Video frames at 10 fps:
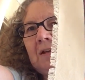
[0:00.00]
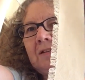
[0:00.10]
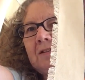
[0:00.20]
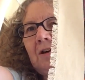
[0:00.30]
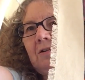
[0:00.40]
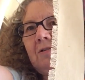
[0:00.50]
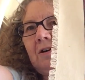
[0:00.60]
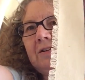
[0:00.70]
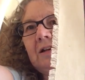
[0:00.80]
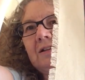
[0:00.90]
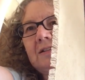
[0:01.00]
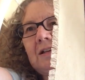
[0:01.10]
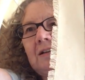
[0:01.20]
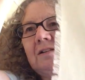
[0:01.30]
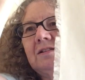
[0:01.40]
So I think I
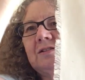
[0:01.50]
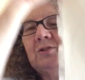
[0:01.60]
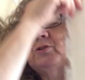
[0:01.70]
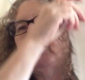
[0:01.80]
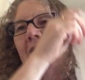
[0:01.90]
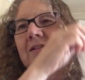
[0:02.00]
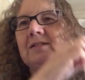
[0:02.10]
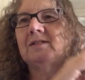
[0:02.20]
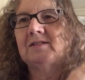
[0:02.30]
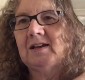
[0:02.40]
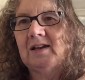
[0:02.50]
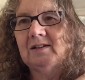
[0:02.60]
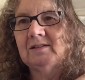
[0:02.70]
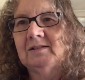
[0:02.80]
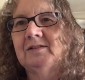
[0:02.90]
started this in
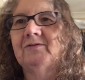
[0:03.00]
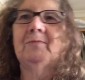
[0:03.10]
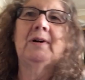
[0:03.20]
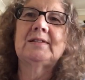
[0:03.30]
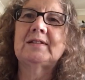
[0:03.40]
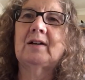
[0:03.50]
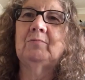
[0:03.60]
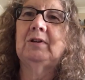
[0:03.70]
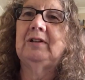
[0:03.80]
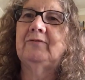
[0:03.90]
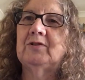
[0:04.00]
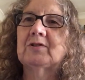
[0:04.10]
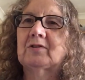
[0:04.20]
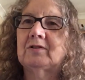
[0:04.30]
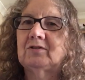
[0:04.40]
2010 for my son when he
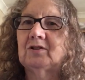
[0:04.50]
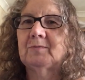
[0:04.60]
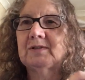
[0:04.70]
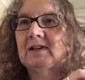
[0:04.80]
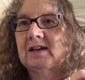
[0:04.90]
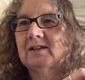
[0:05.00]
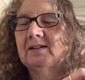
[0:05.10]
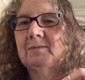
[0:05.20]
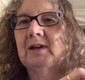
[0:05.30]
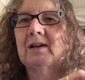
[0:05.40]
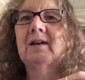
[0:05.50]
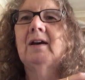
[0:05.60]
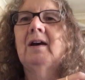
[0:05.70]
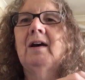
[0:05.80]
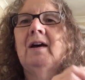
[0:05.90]
first got a job as an academic,
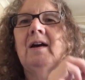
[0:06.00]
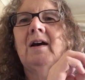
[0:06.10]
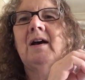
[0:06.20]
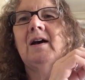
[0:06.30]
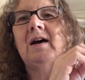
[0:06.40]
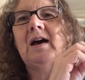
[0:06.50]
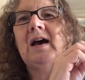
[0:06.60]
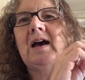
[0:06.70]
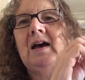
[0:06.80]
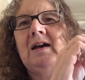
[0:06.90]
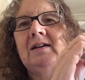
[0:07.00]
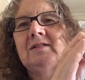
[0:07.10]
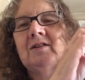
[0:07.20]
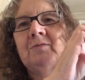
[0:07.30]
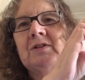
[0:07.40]

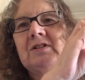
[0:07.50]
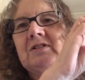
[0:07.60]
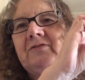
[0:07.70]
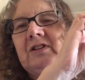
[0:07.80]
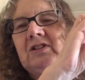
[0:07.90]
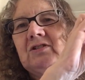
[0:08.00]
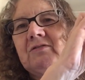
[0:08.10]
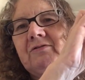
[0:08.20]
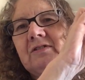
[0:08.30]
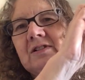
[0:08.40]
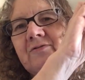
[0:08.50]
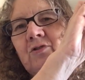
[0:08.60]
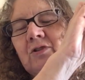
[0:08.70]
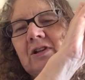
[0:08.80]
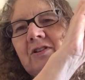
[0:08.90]
and I wanted to finish it for his
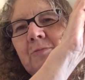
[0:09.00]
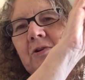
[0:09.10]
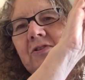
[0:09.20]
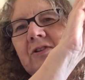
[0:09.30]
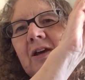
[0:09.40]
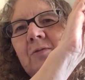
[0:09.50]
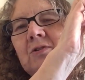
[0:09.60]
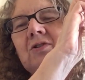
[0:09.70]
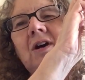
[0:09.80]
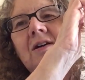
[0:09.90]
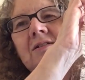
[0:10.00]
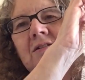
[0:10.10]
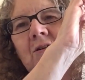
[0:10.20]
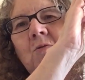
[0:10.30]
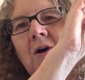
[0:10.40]
40th birthday, which I
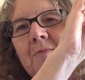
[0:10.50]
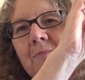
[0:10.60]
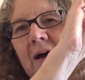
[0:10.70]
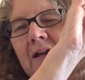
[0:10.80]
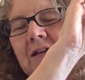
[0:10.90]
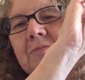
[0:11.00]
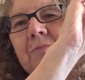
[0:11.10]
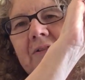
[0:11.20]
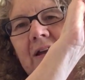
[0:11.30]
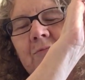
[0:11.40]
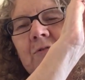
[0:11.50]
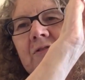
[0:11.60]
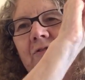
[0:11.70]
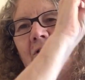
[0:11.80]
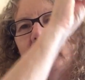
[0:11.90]
didn't quite make, but that was
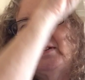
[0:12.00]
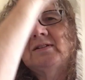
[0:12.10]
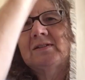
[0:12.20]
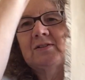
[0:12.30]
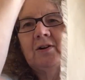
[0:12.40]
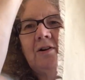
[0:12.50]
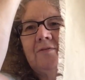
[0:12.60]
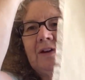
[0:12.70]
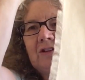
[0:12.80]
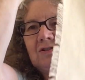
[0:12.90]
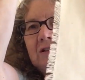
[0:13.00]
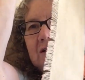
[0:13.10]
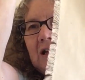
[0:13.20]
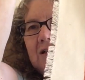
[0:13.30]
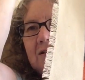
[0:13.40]
fine. So I've actually
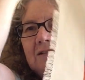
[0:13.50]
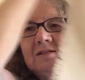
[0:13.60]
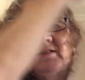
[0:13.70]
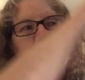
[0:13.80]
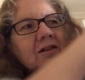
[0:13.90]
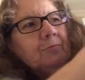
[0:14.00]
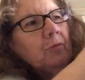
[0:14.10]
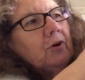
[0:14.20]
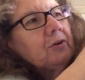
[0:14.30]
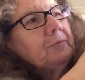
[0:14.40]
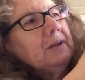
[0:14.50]
dated it down the bottom